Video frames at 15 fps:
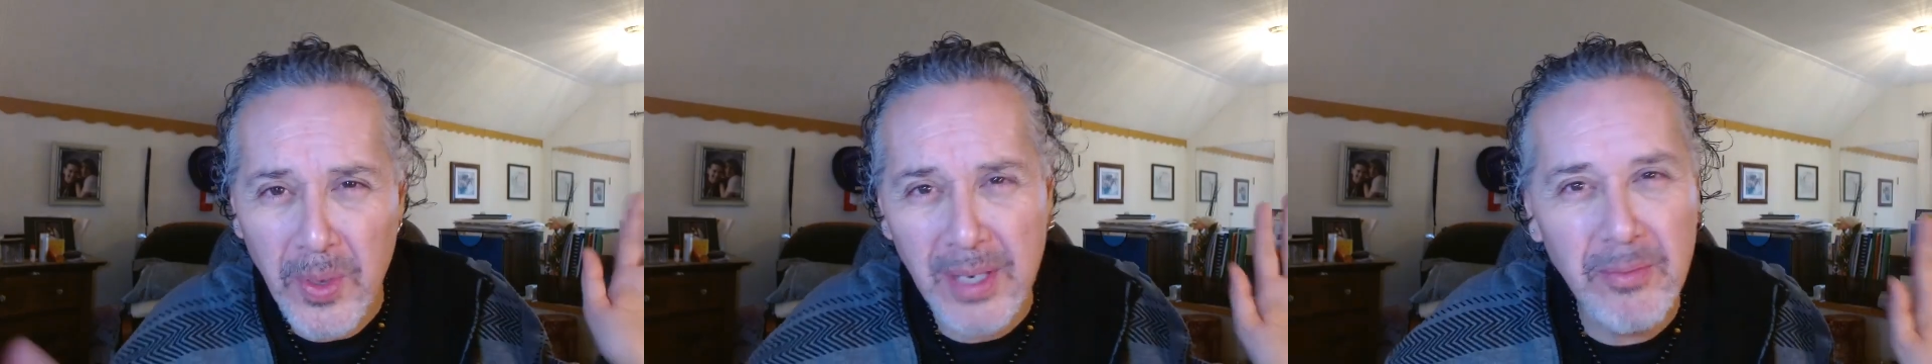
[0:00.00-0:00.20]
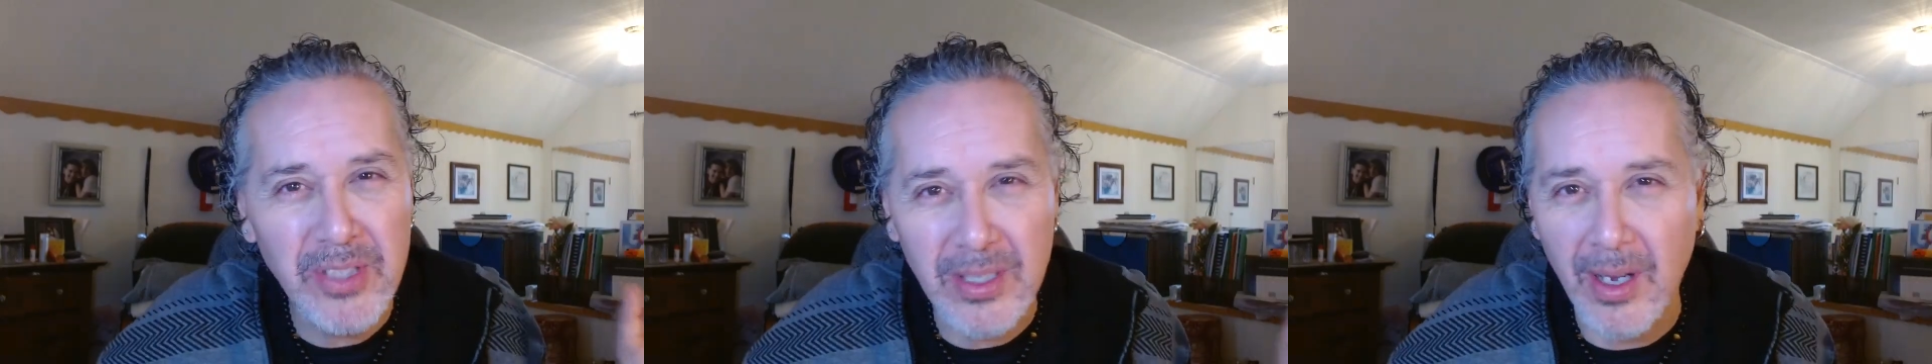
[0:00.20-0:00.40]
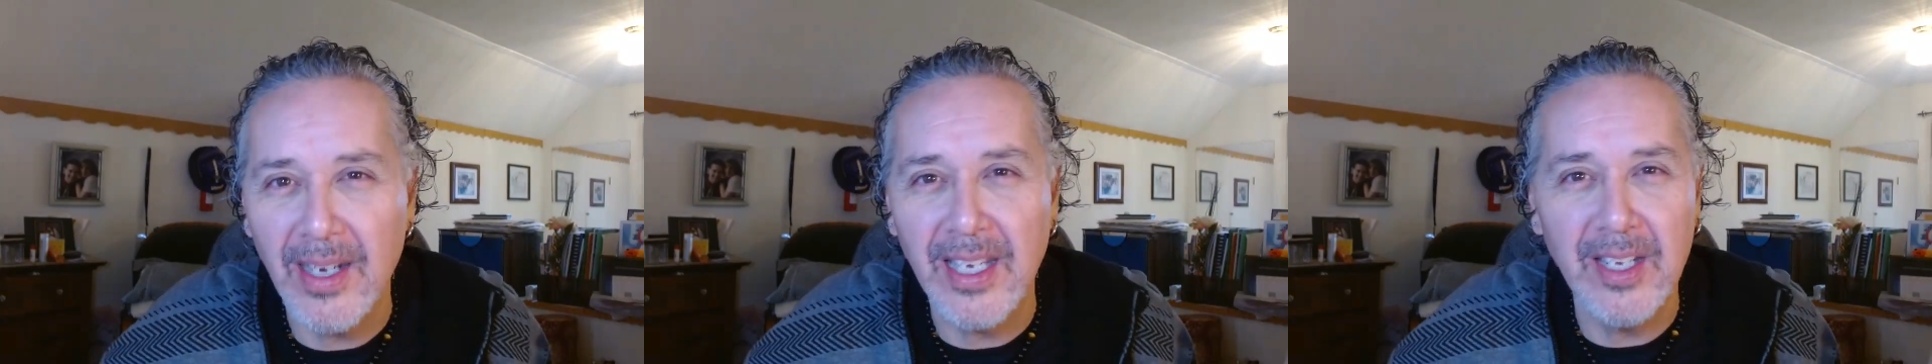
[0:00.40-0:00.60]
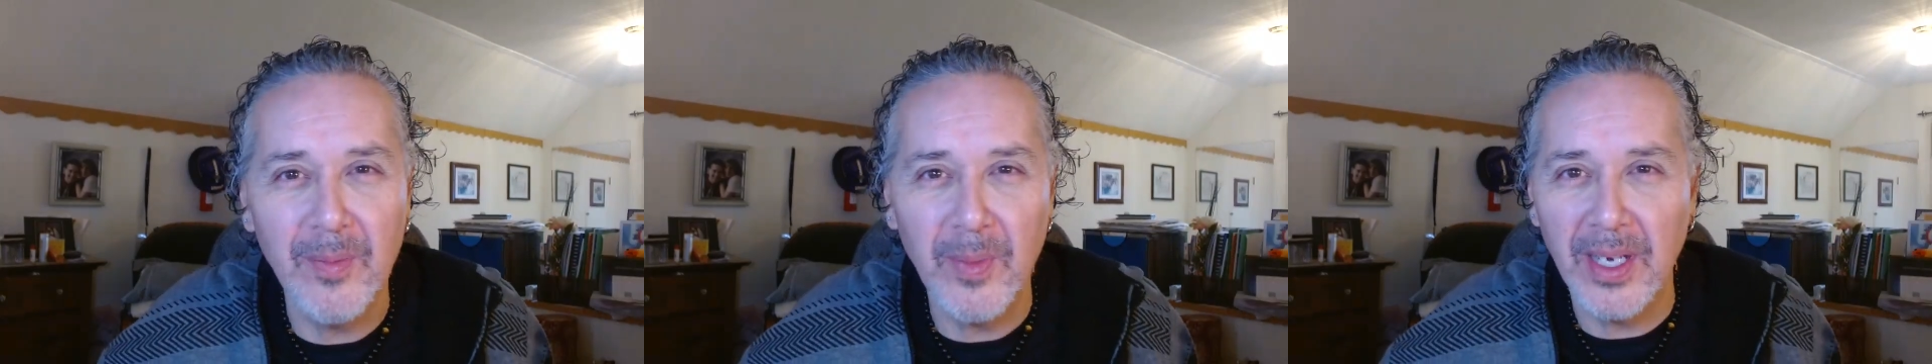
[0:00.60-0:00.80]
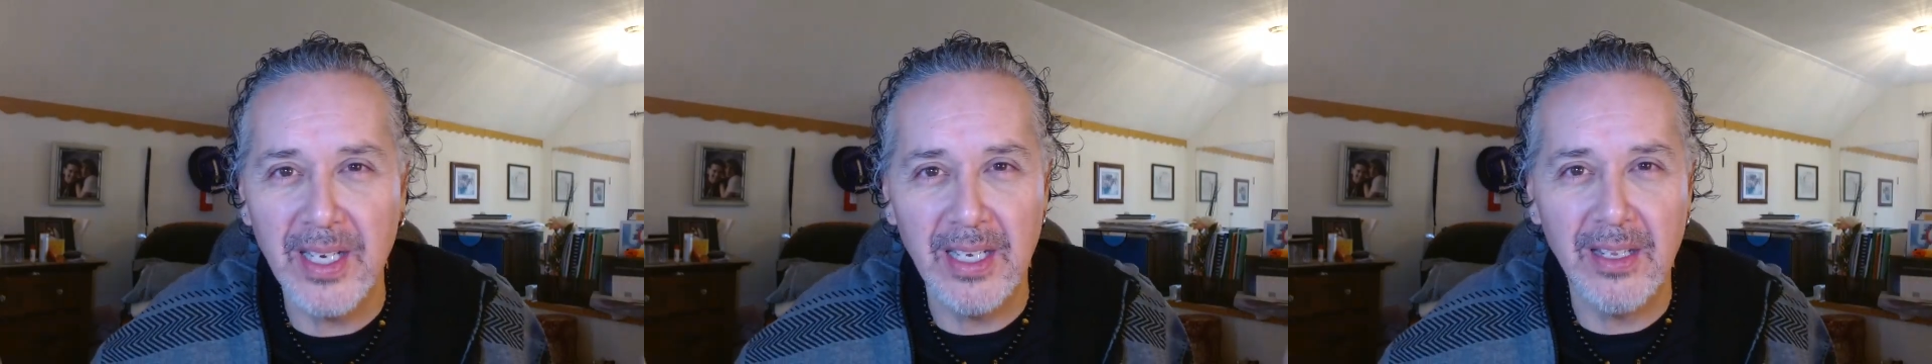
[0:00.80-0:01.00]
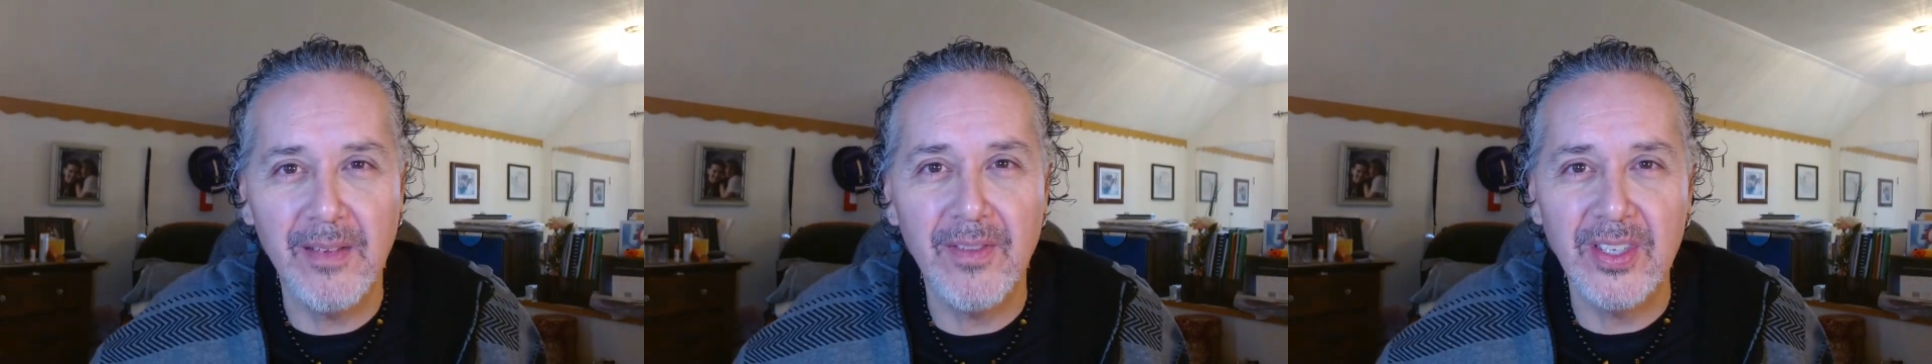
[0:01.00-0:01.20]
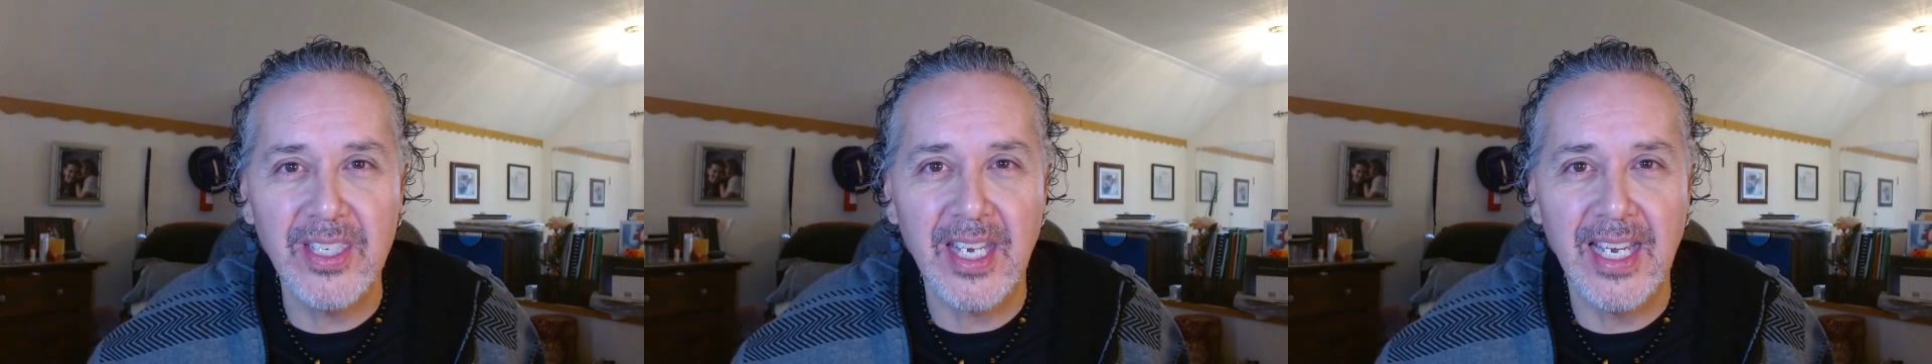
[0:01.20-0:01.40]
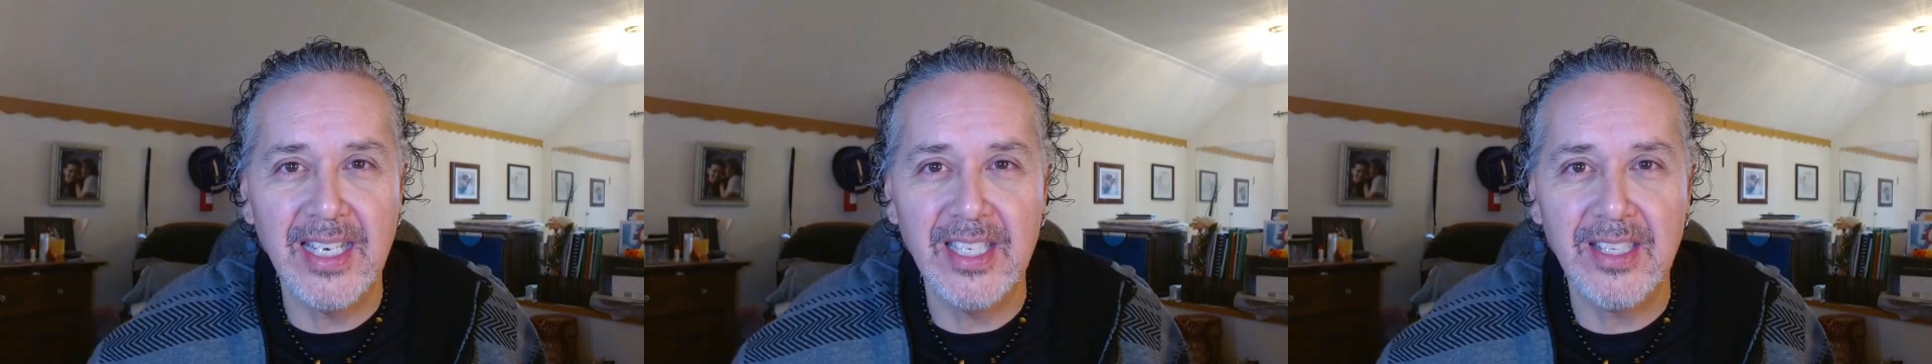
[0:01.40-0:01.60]
was talking about any of this
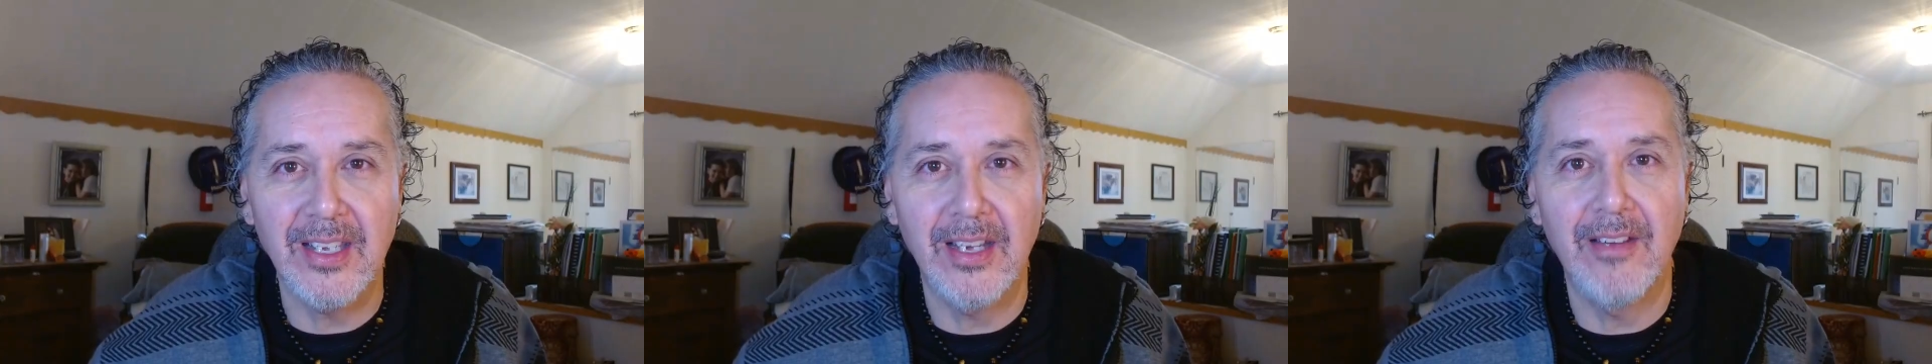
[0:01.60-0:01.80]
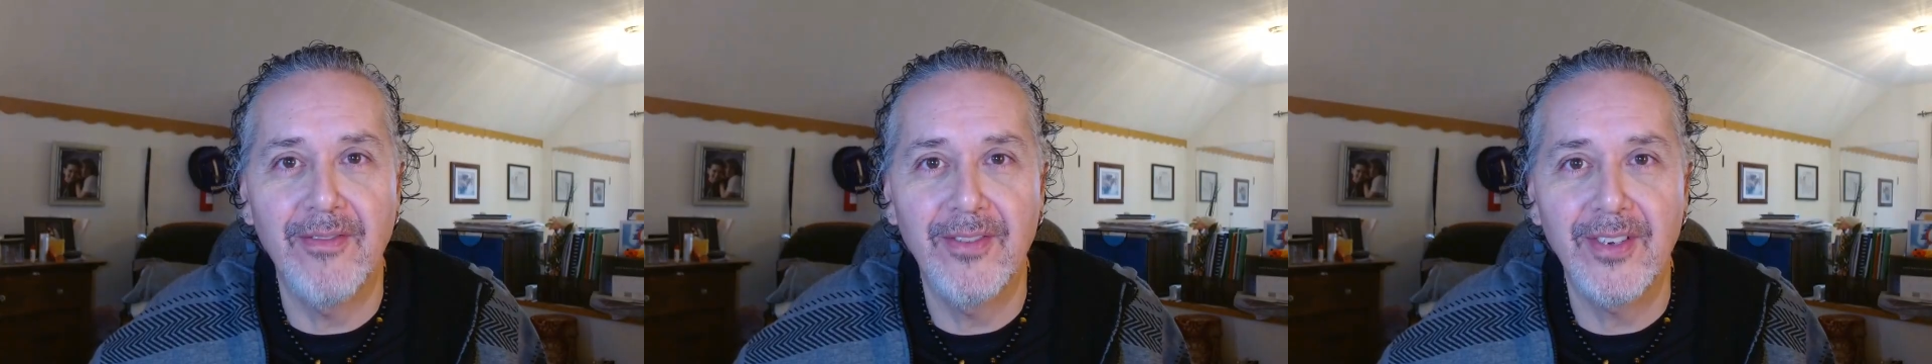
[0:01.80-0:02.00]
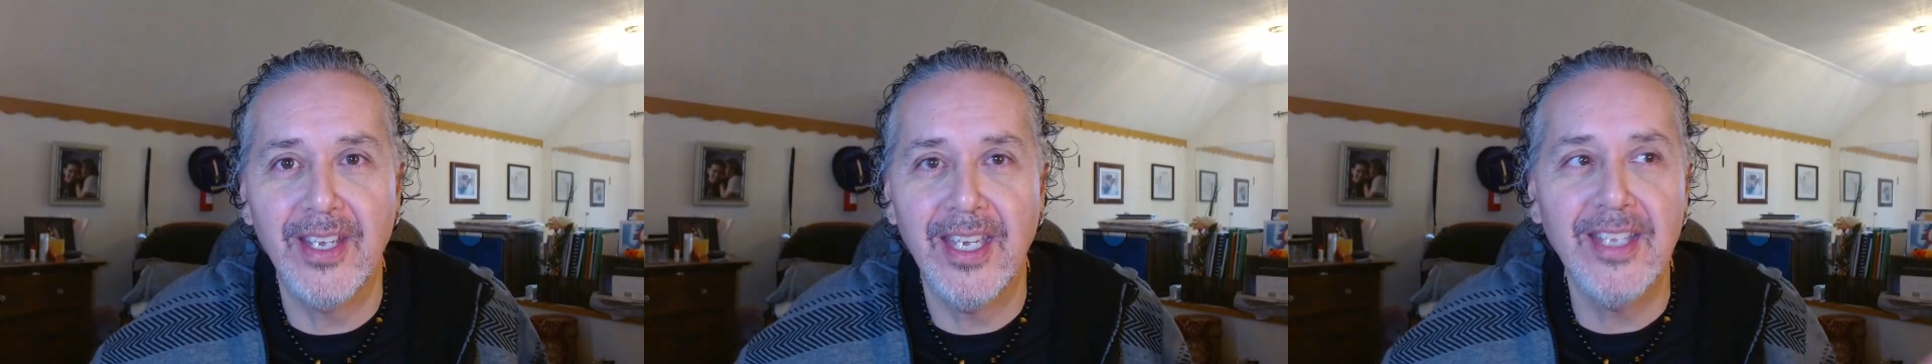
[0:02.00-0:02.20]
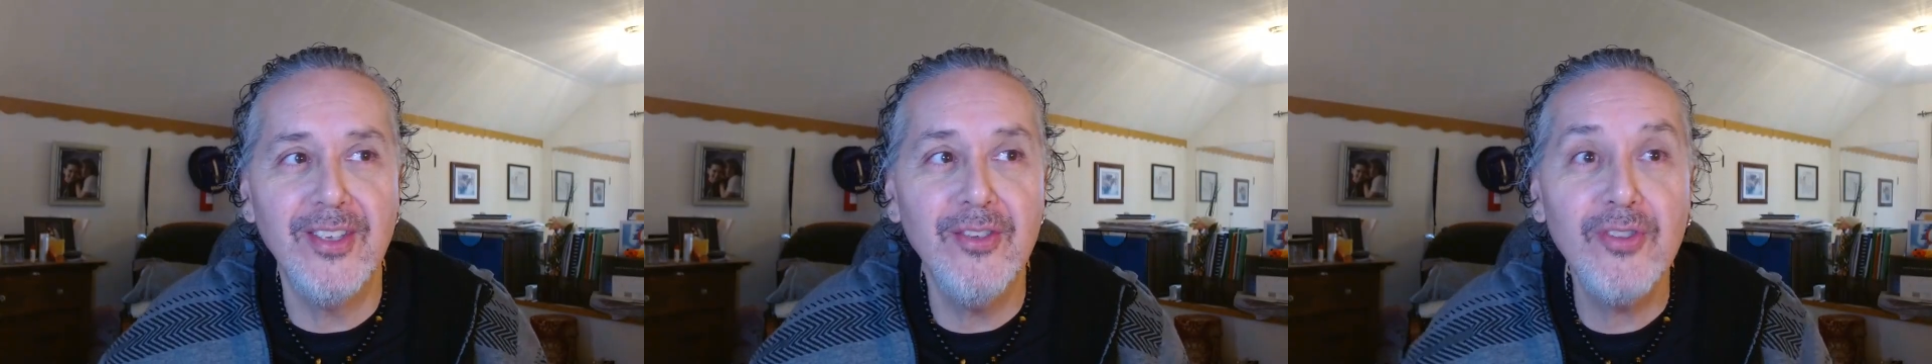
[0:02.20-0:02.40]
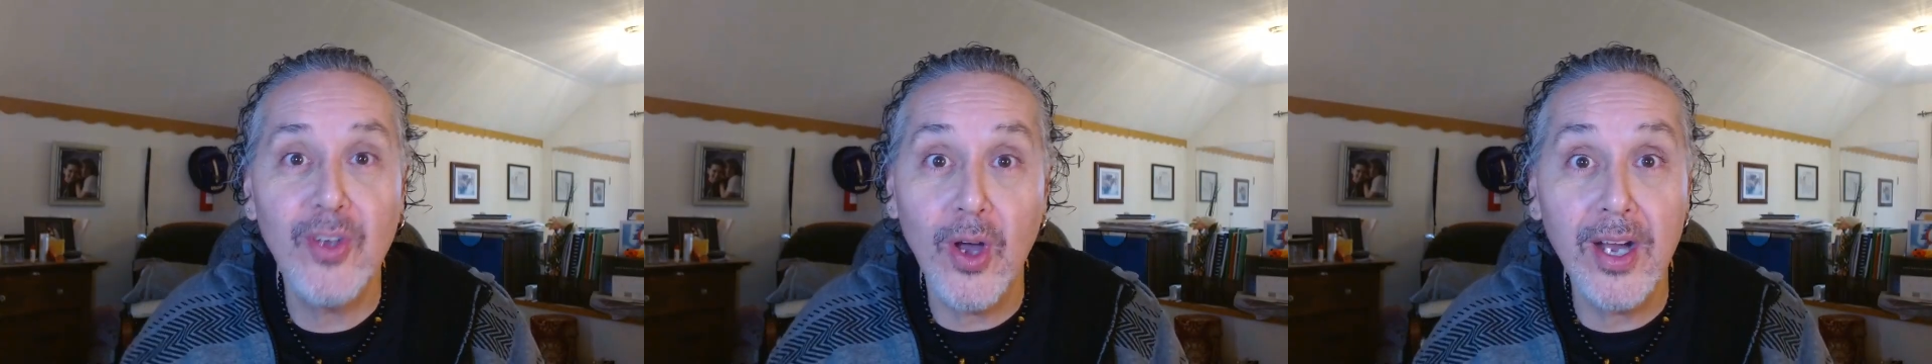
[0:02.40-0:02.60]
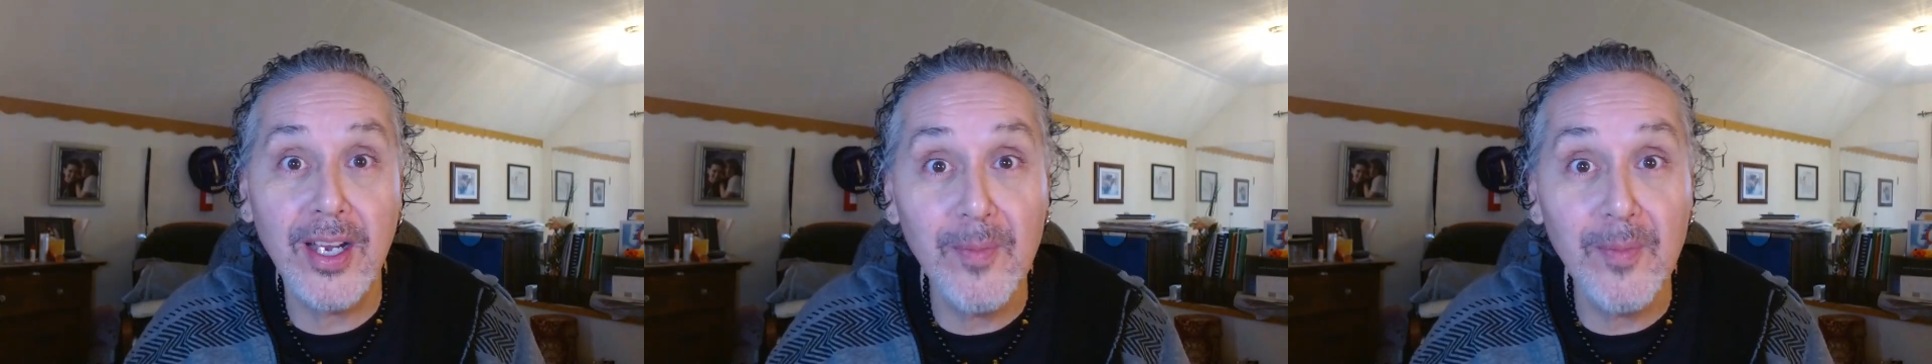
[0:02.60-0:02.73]
kind of stuff. Okay. You talk